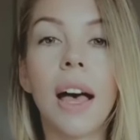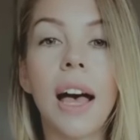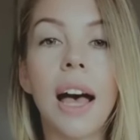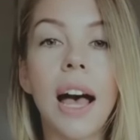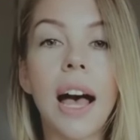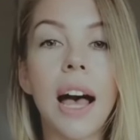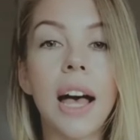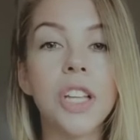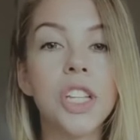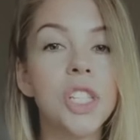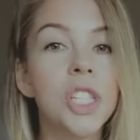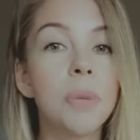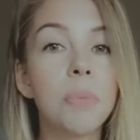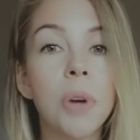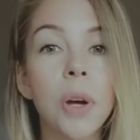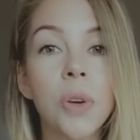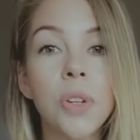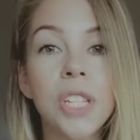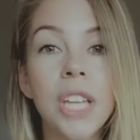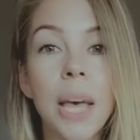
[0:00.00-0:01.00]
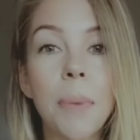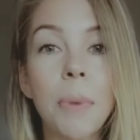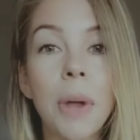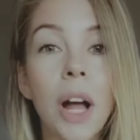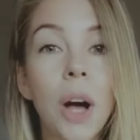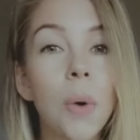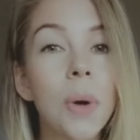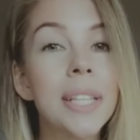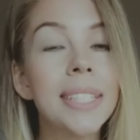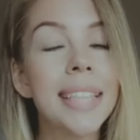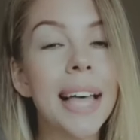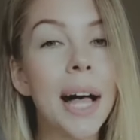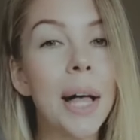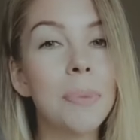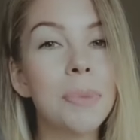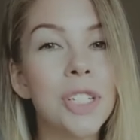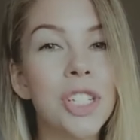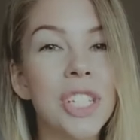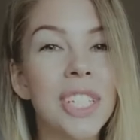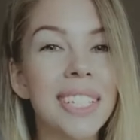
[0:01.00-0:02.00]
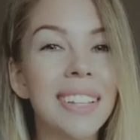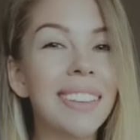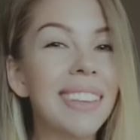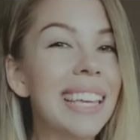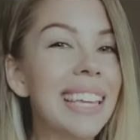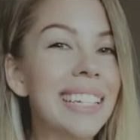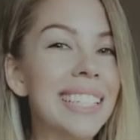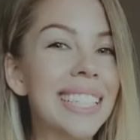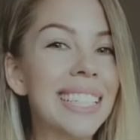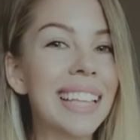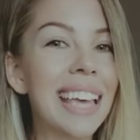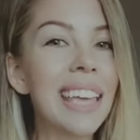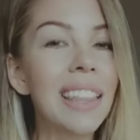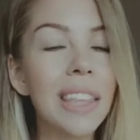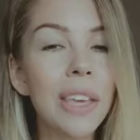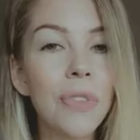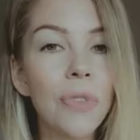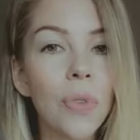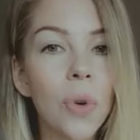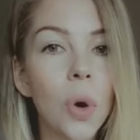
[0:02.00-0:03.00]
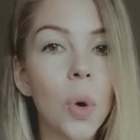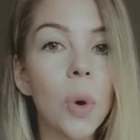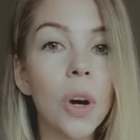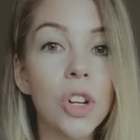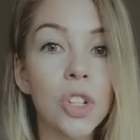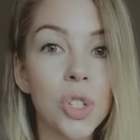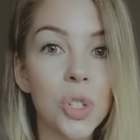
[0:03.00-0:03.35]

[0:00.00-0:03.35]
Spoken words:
just a pro tip, it always helps just to lean slightly forward